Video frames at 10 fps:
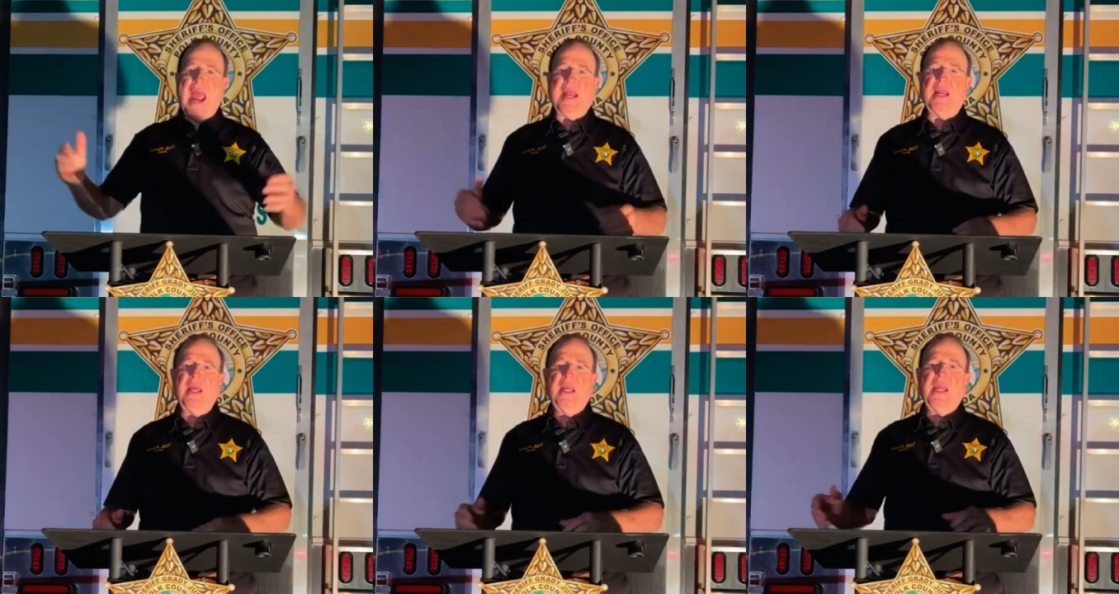
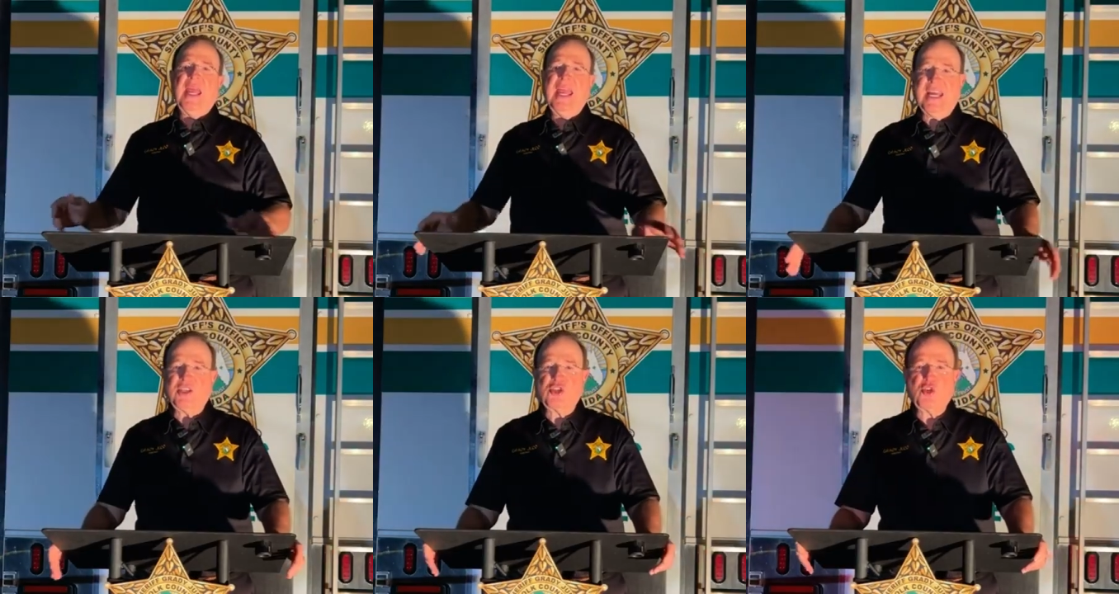and
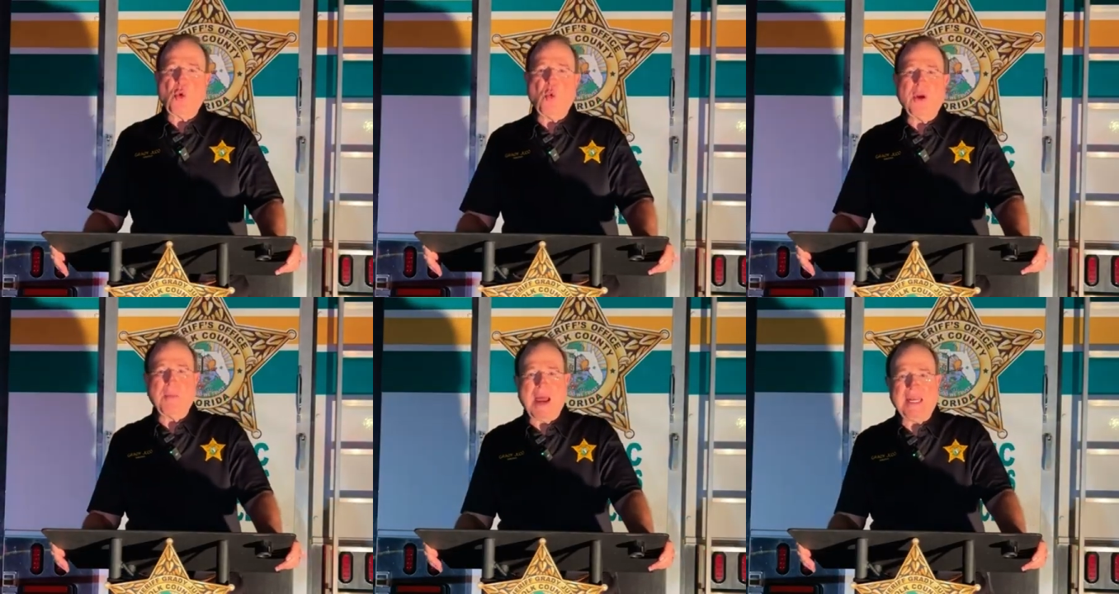hits
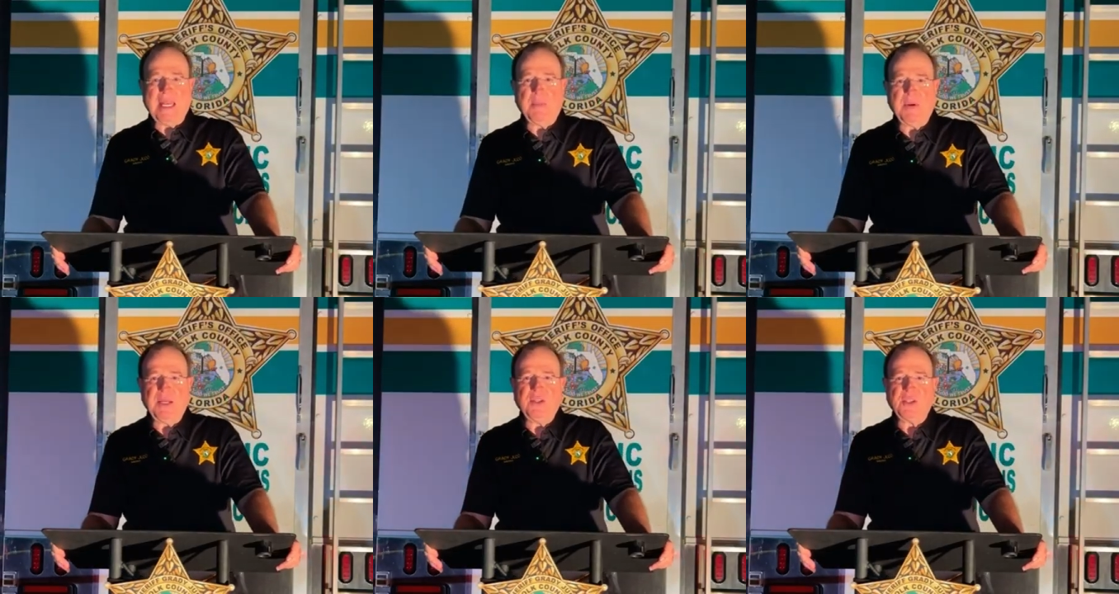one of my
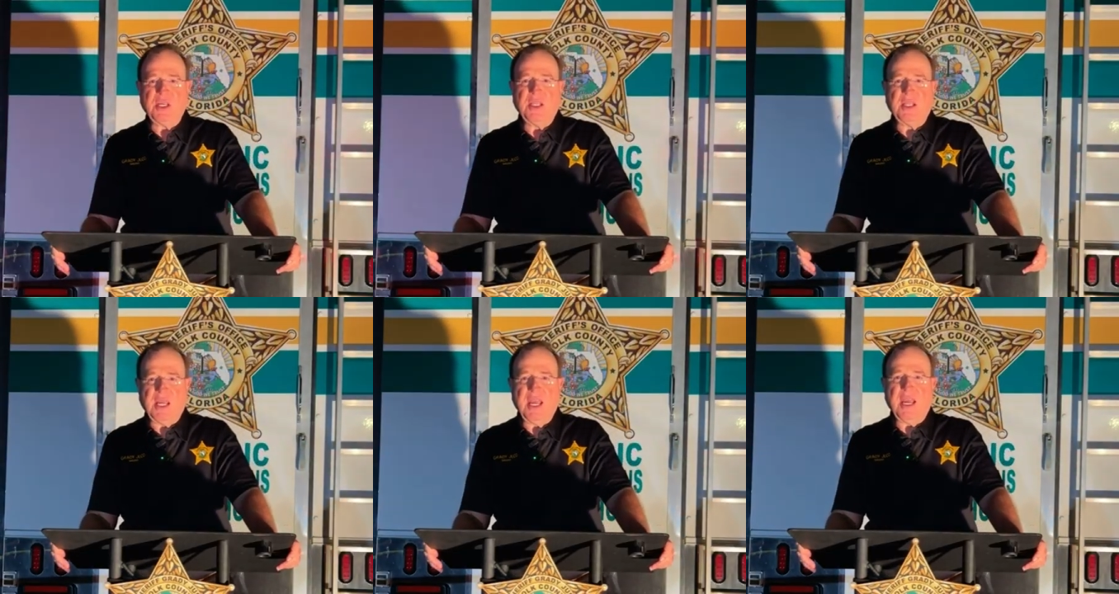deputies
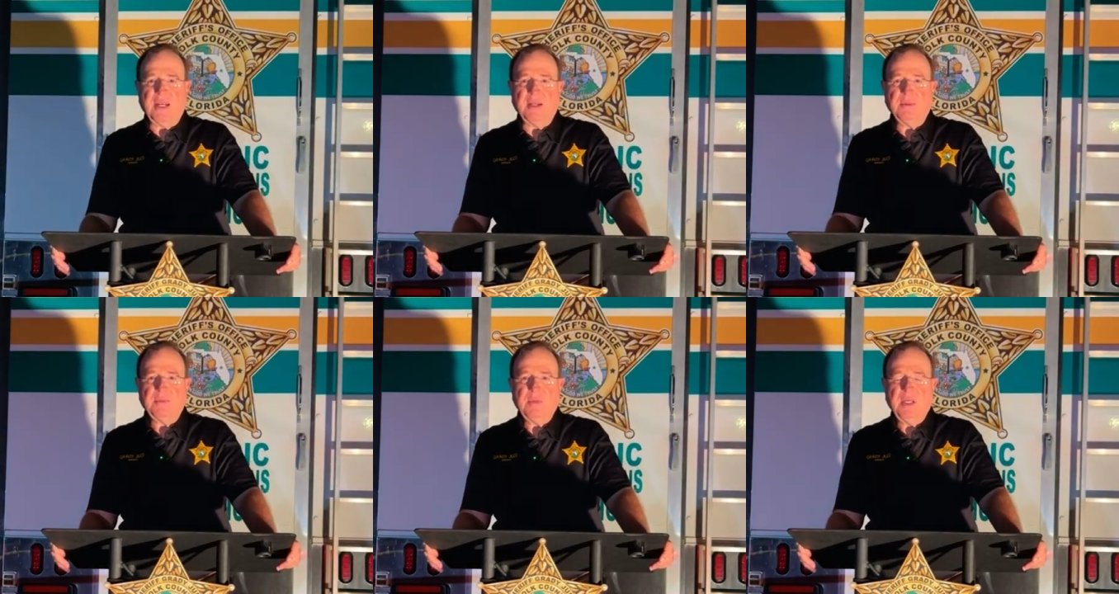in the head,
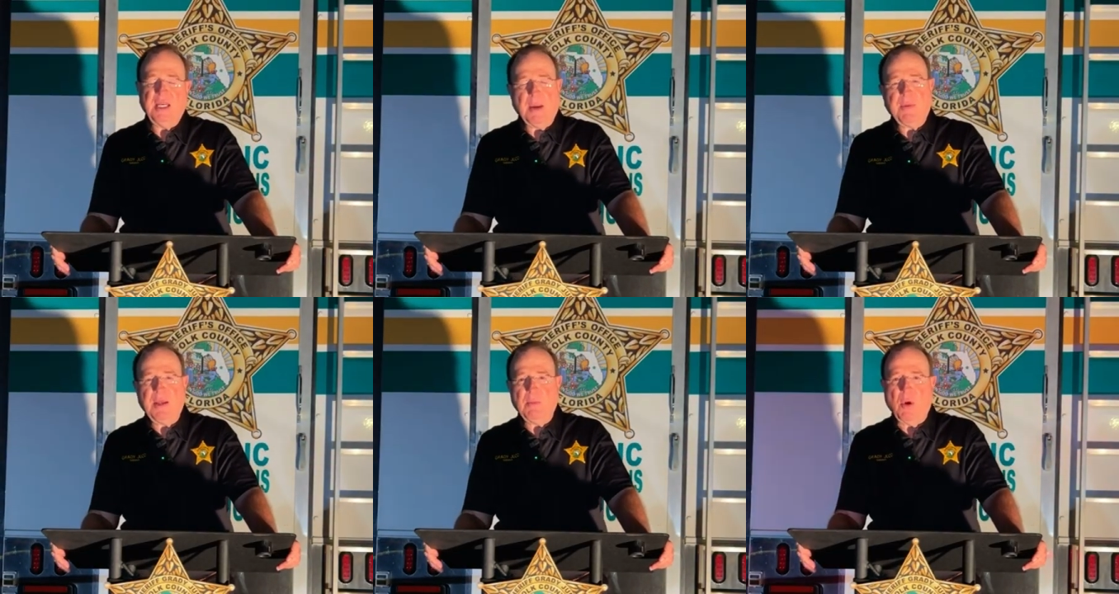
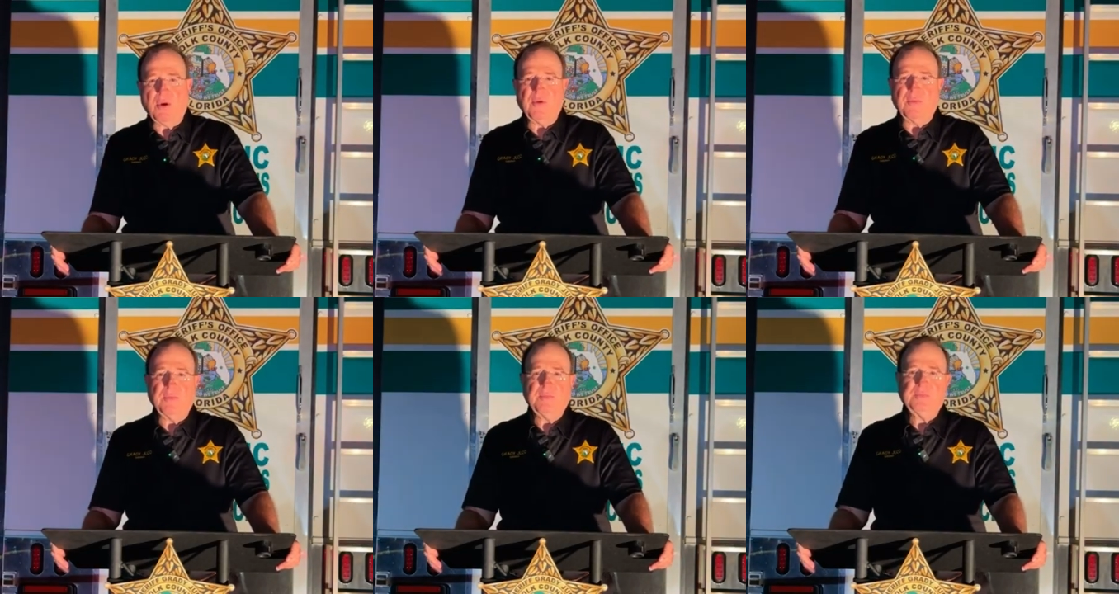Deputy
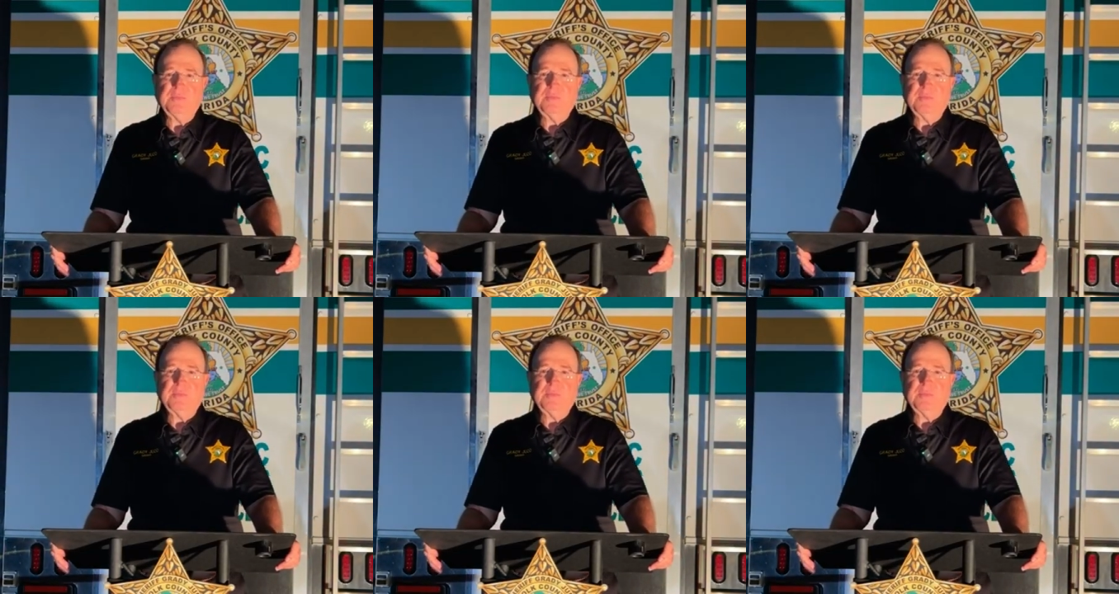Martin.